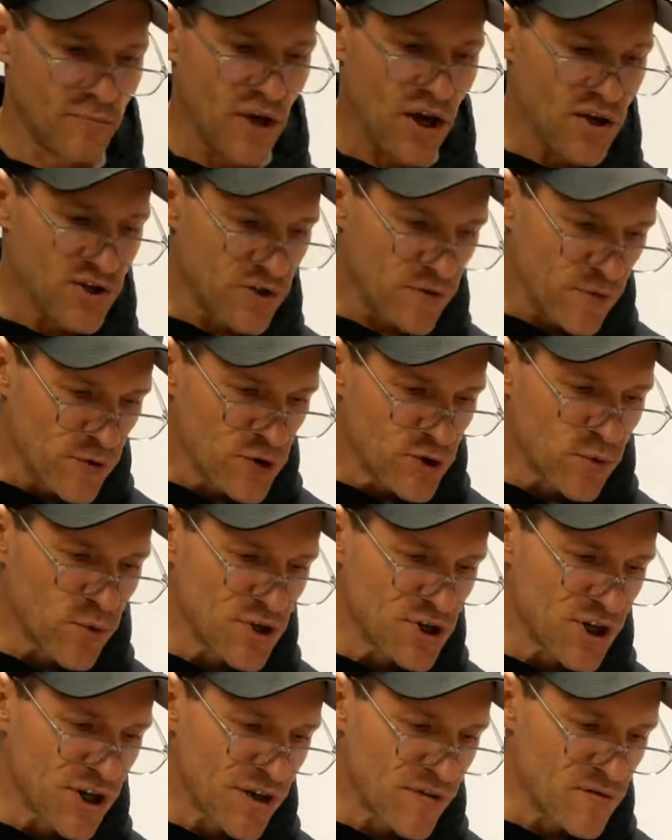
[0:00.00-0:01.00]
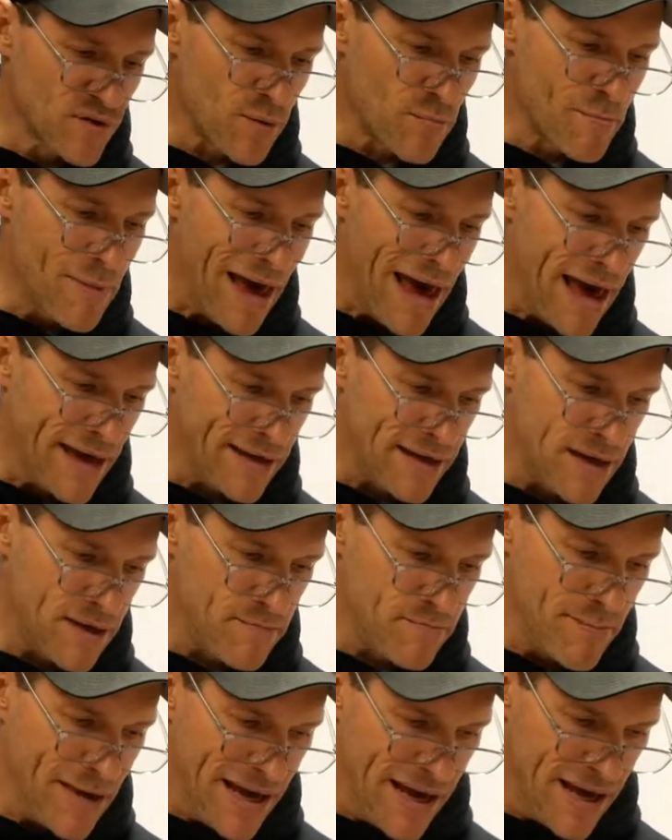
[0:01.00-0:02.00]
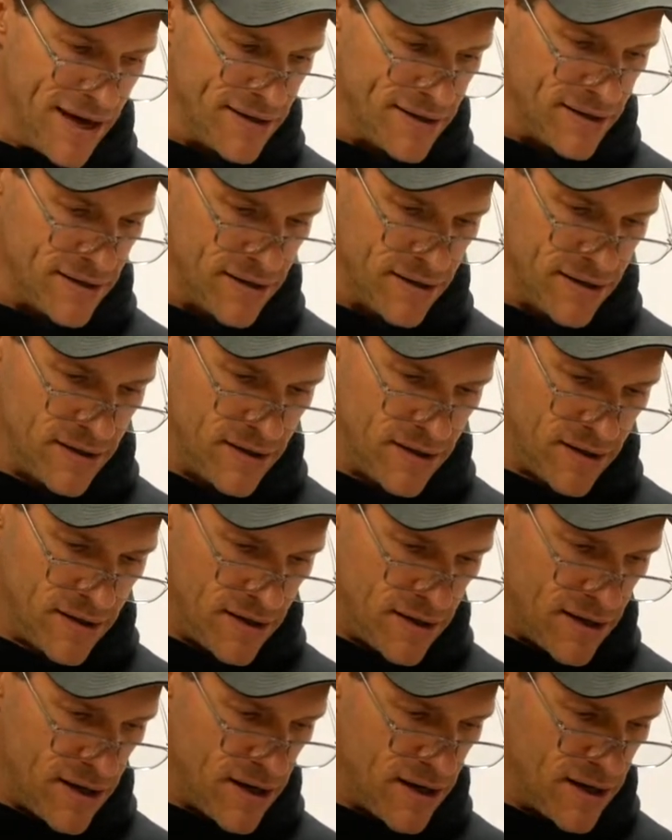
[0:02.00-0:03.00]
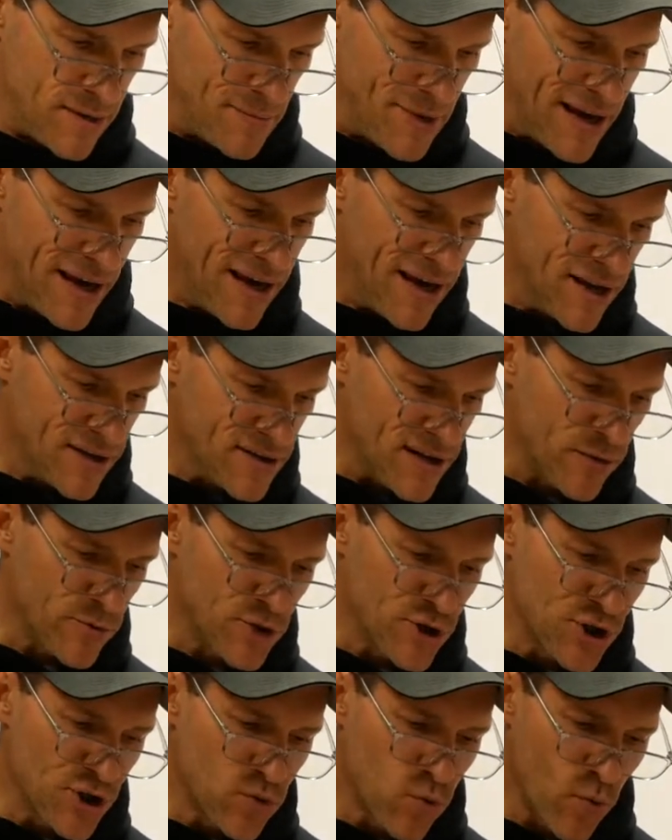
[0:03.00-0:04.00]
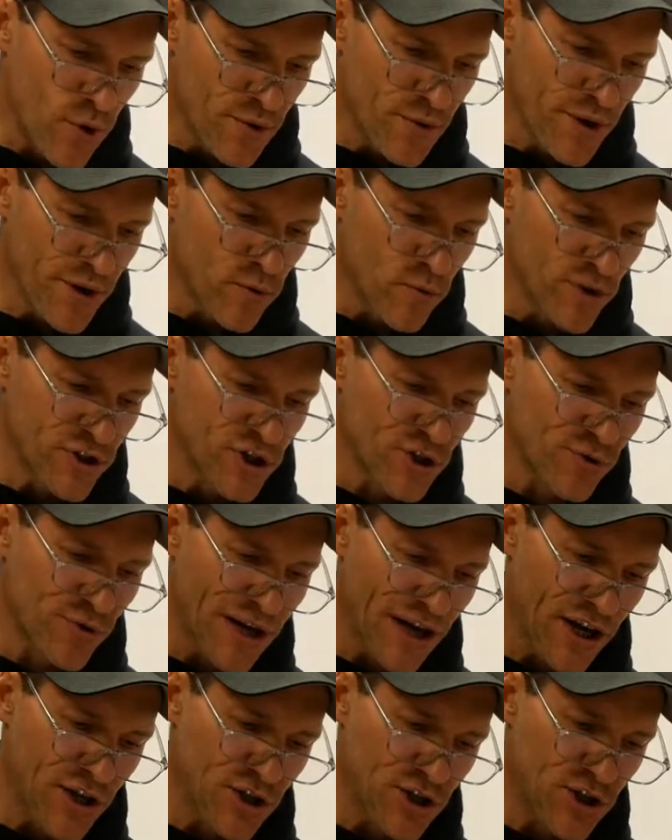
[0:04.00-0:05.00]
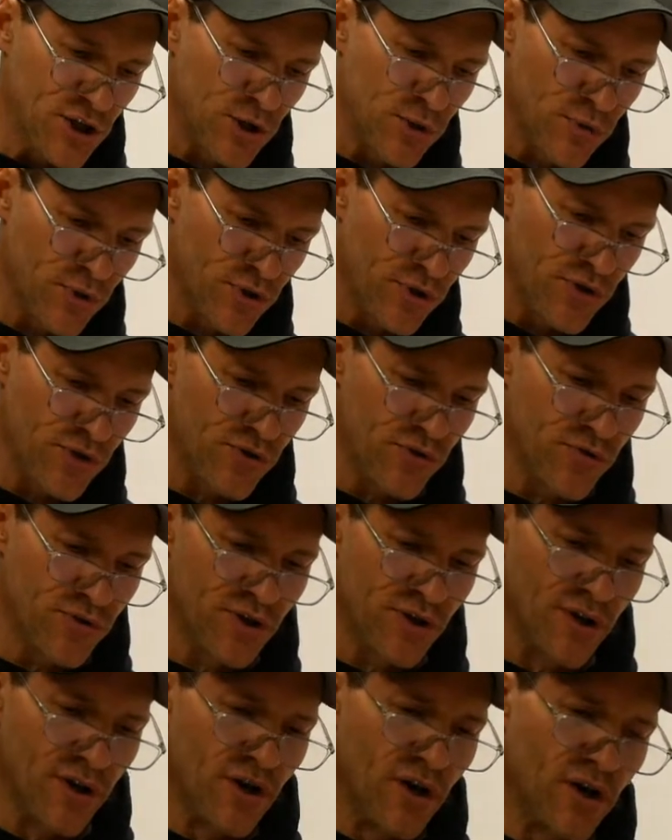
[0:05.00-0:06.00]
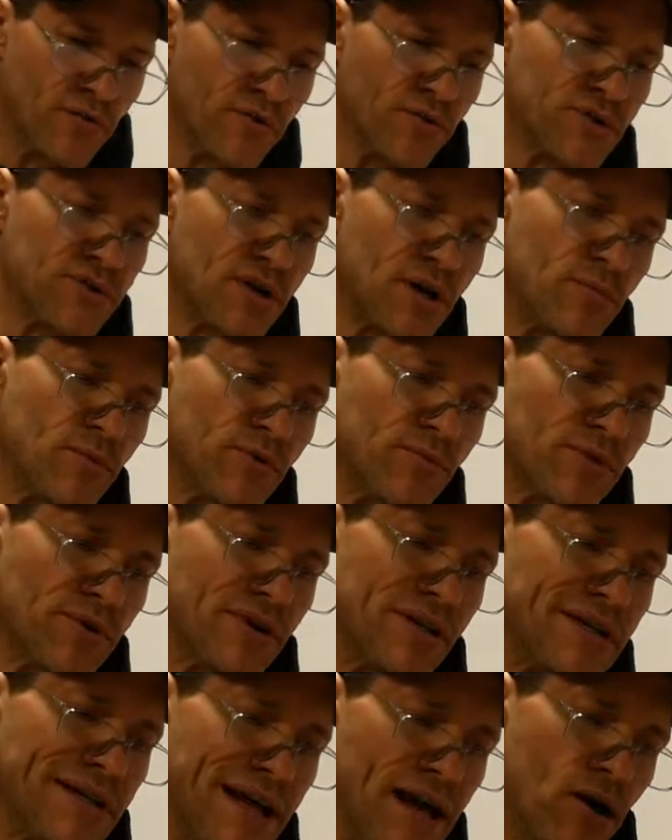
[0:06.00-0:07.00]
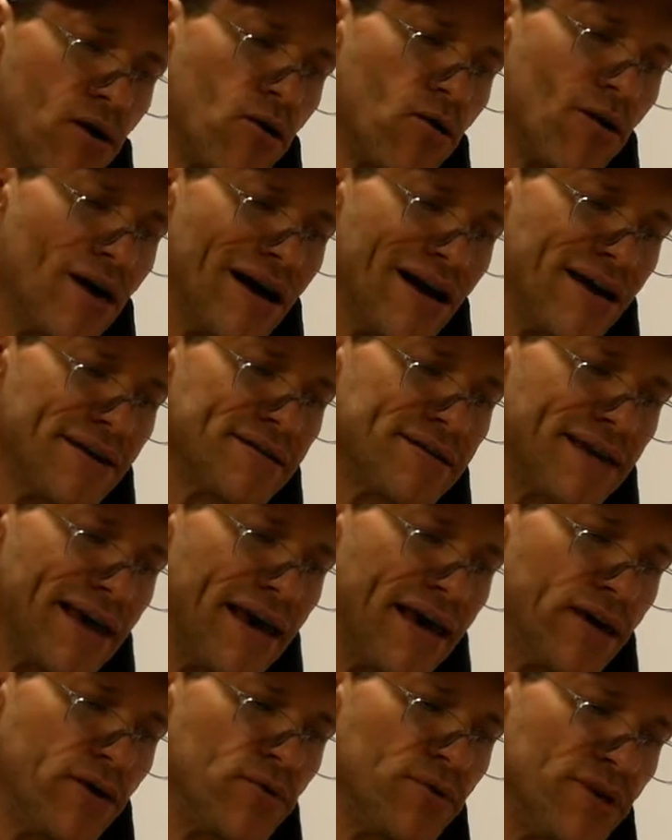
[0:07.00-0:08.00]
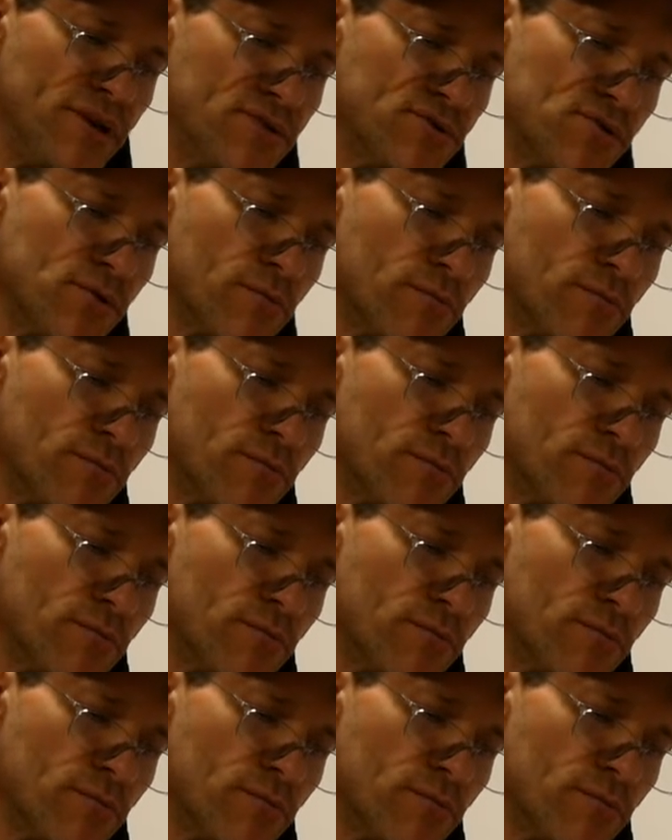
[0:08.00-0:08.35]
So first question comes from Matt, and Matt asks, I was just wondering what strategies you would use for someone with a narrow ISA who needs to